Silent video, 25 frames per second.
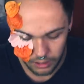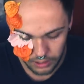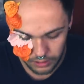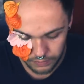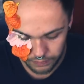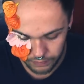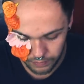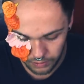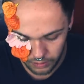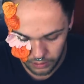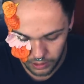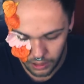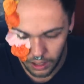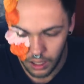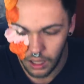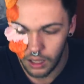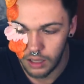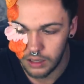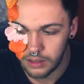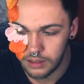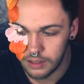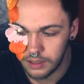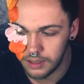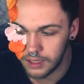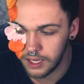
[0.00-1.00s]
It's very
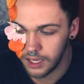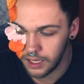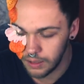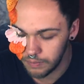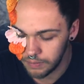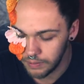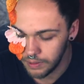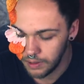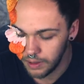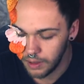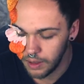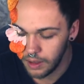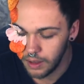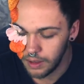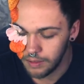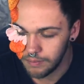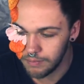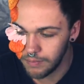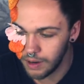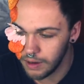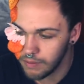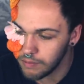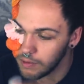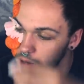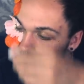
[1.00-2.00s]
hard to keep
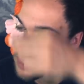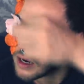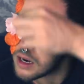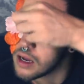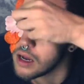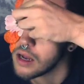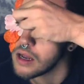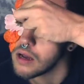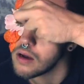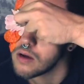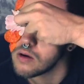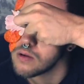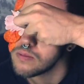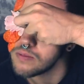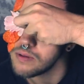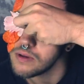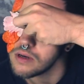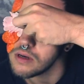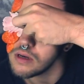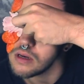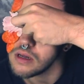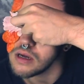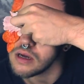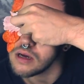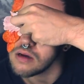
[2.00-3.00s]
my right eye
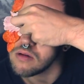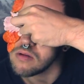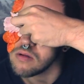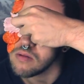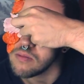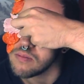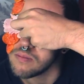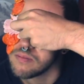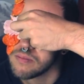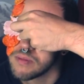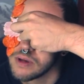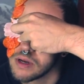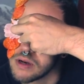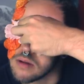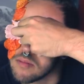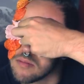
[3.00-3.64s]
open now, but